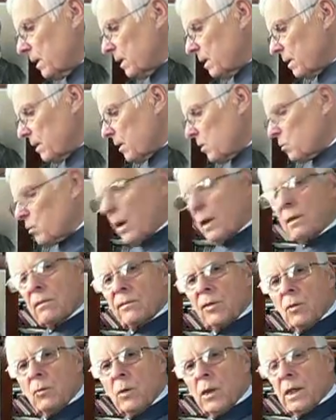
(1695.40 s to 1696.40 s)
So those
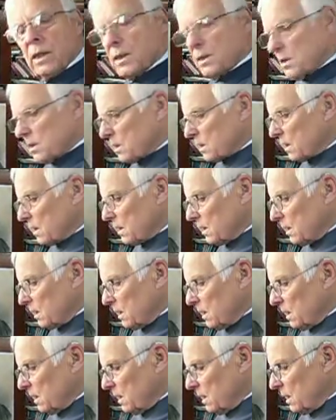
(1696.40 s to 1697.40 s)
wonderful words
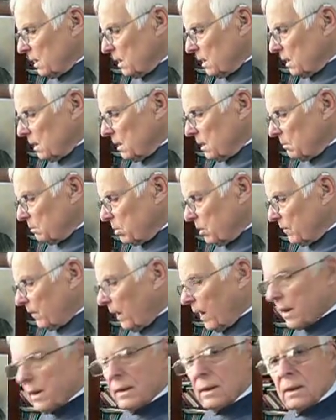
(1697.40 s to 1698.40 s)

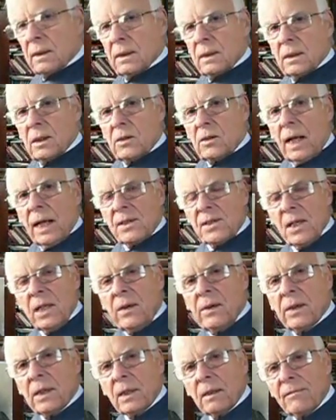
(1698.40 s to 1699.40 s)
provide
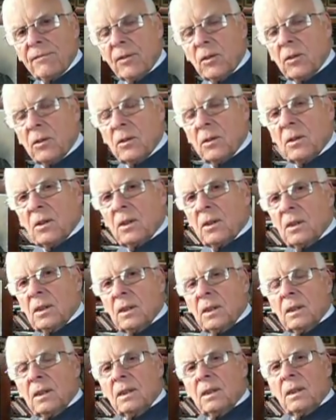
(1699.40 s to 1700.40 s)
criteria for
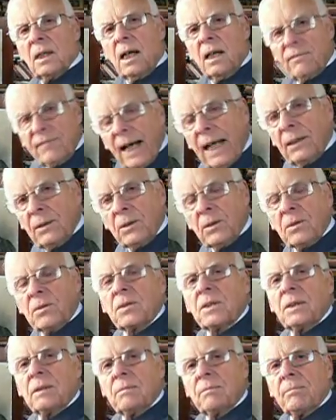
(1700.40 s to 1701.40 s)
our values.
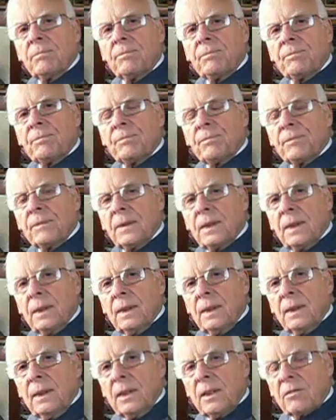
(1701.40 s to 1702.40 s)

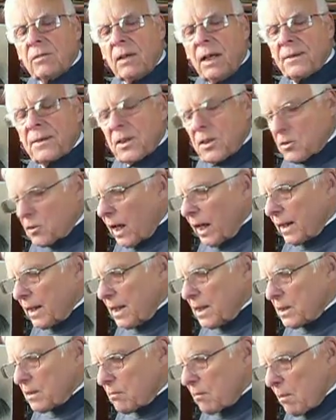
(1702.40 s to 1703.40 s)
It's rather
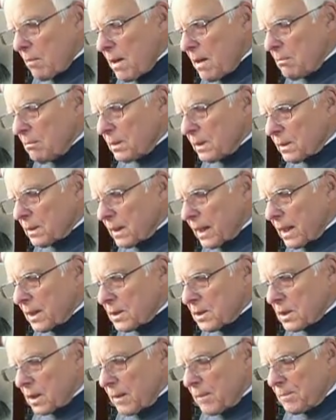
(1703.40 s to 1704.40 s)
striking to remember
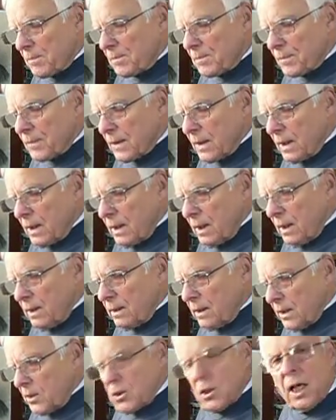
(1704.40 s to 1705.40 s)
that um, in
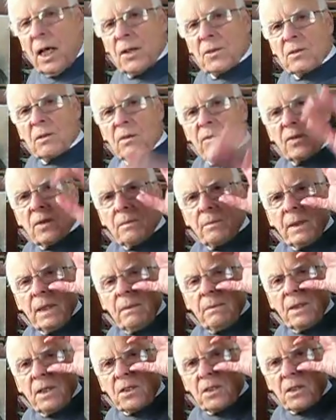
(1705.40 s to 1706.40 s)
the charter of the
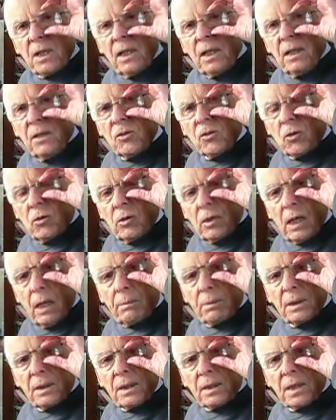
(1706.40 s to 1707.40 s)
BBC, drawn
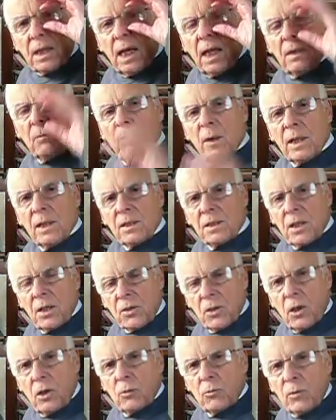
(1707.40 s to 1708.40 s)
up at the time when Sir
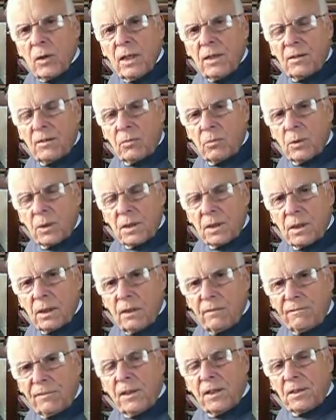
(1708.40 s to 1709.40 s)
John Reith was
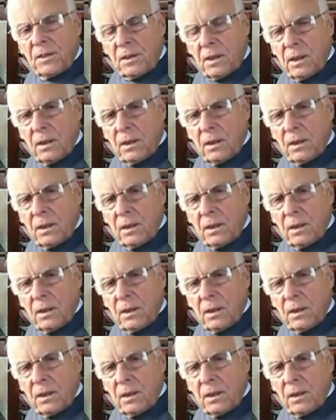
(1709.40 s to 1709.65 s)
the first